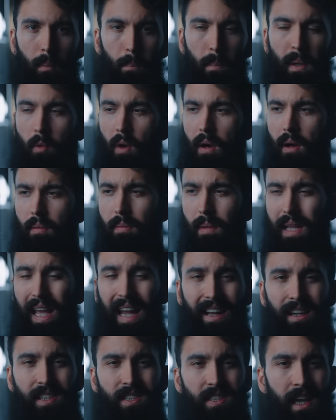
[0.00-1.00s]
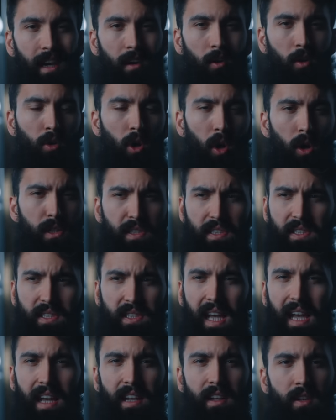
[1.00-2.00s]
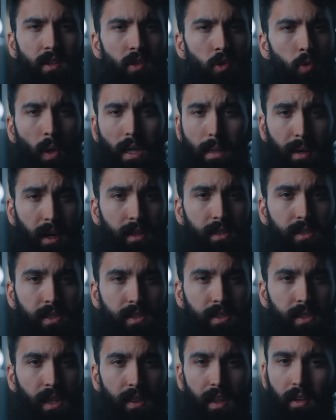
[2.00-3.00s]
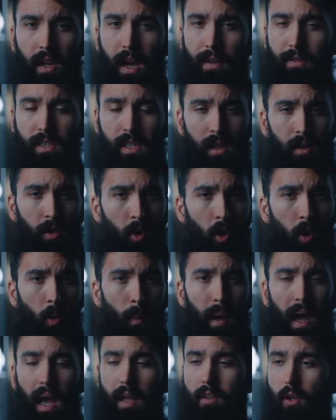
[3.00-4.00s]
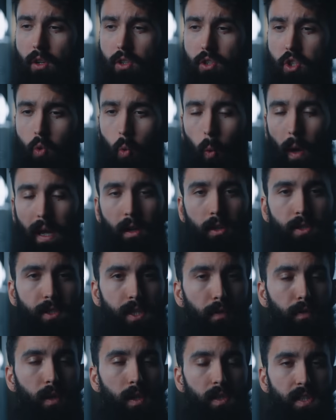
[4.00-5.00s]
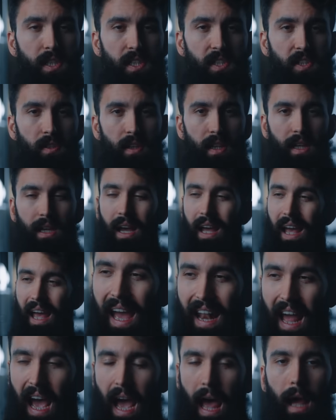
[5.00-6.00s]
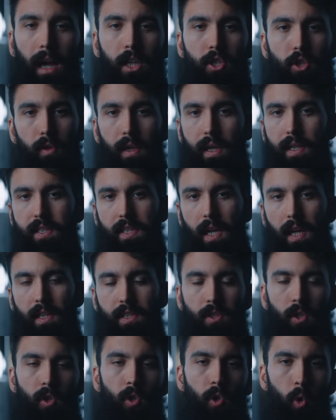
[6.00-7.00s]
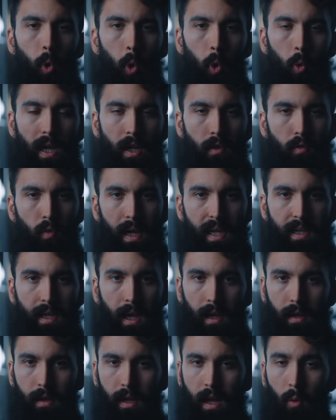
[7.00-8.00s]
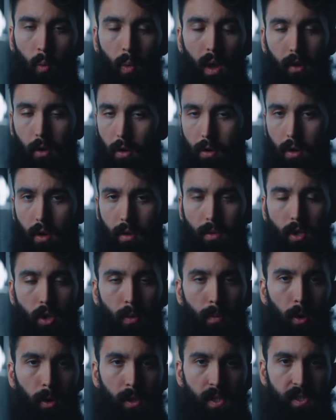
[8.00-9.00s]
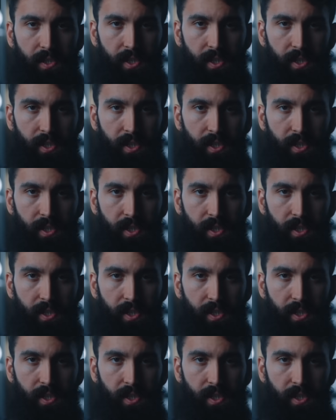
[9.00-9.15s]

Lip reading: Meanwhile, getting a scale costs 10, 20 bucks, and then you have a scale at home, and you can just weigh yourself consistently and actually assess your rate of weight gain and whether or not your bulk is